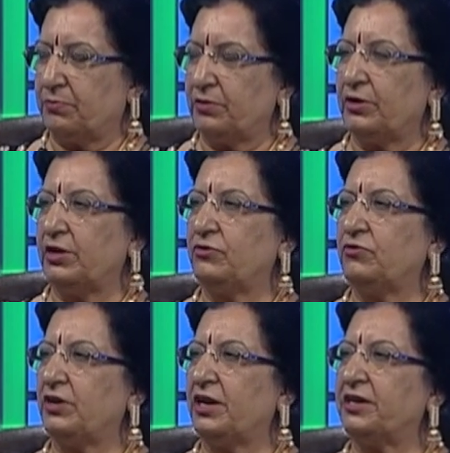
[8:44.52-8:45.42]
age
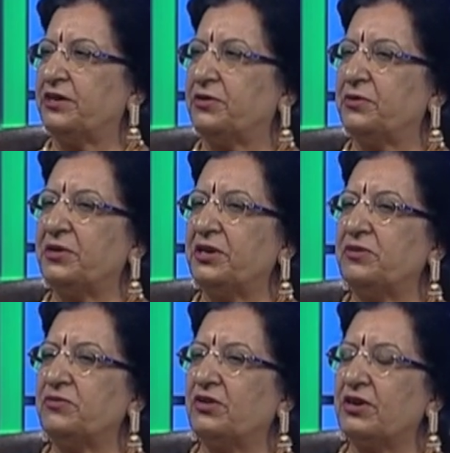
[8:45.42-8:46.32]
and look
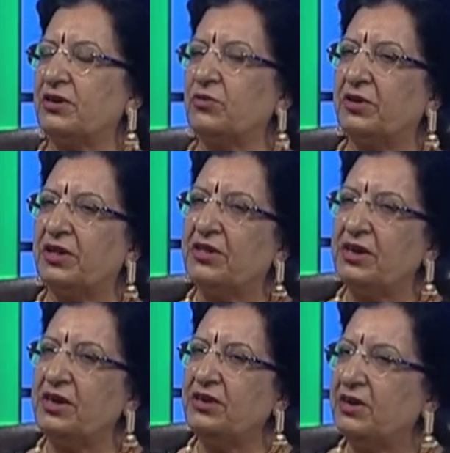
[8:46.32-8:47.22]
into children. Okay, they
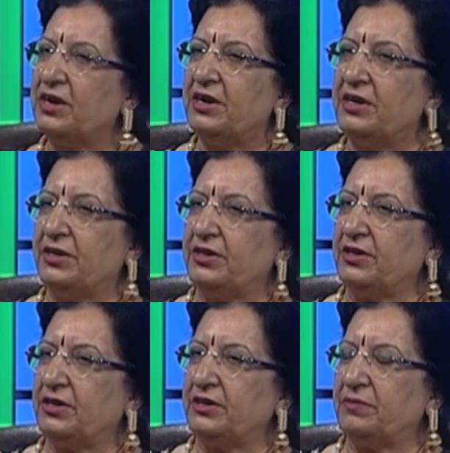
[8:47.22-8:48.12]
need
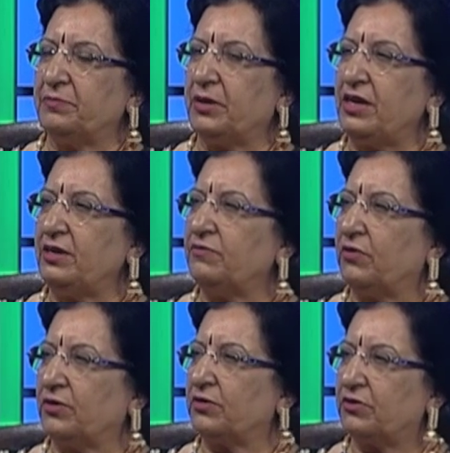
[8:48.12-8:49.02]
uh, money
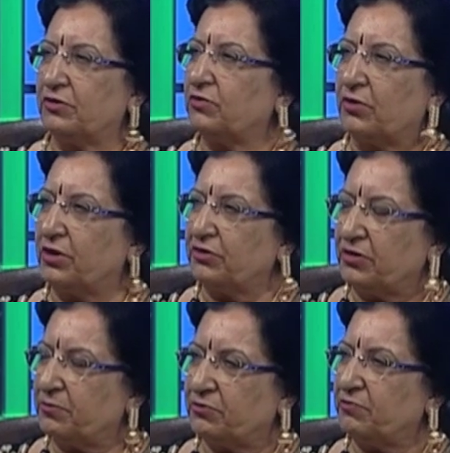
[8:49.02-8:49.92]
for
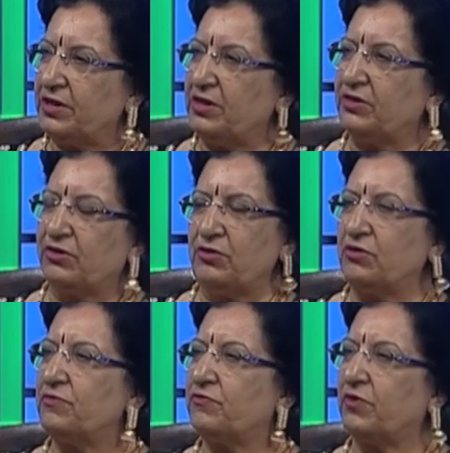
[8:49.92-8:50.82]
scholarships, fees,
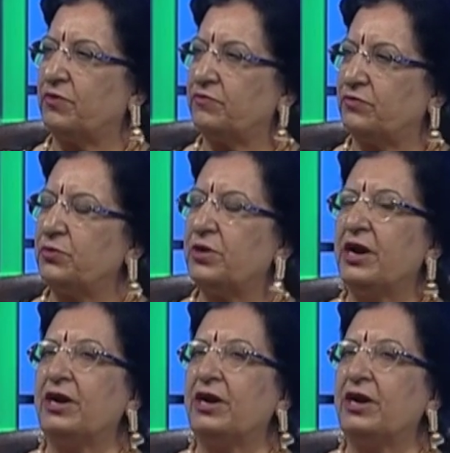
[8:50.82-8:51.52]
uniform, food.